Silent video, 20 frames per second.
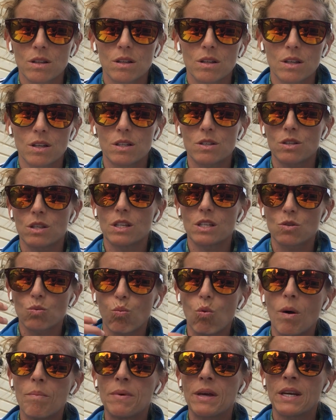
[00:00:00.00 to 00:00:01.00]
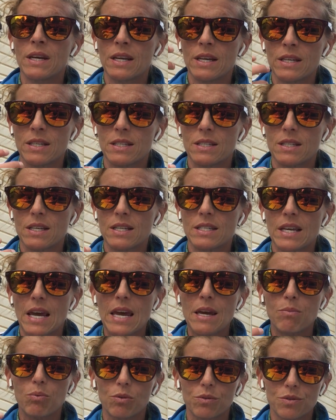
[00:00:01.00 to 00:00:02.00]
this woman is
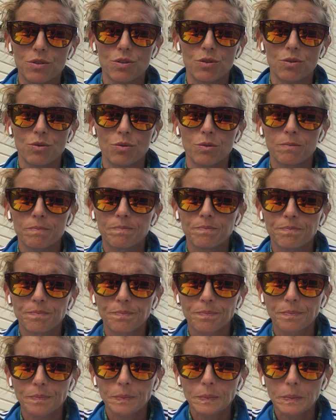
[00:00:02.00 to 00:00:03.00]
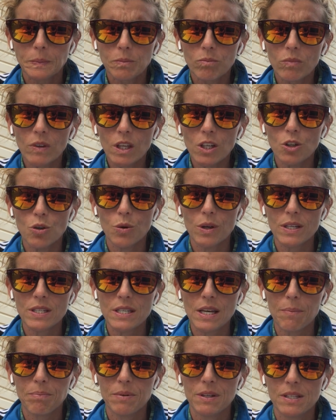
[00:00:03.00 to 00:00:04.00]
able to
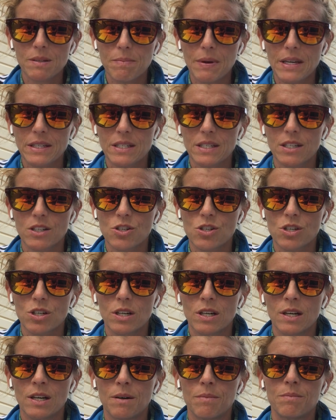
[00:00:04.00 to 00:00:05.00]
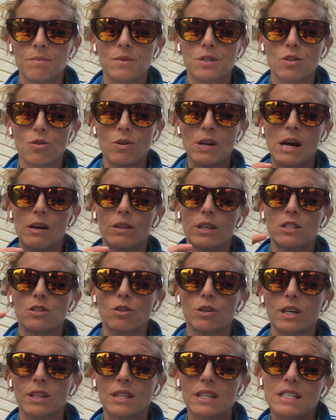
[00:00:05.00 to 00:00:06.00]
accept this message. So now let's
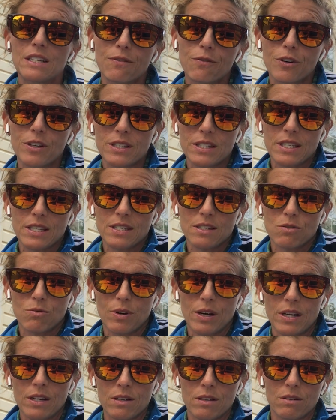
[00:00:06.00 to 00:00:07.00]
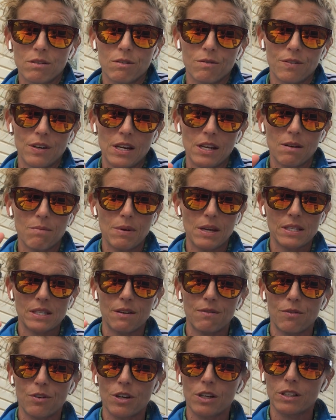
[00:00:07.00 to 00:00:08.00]
look at the differences, right? Greifenhagen makes
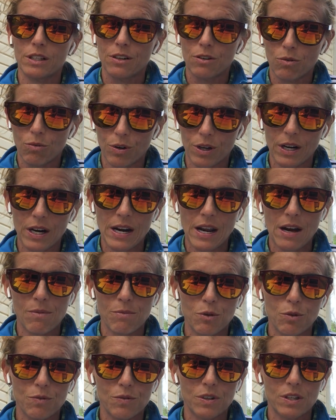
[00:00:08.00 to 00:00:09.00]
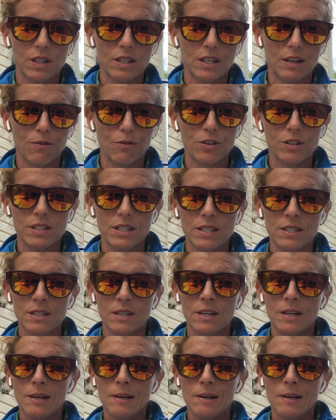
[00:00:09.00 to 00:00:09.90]
that very clear. We're going to now move to the differences.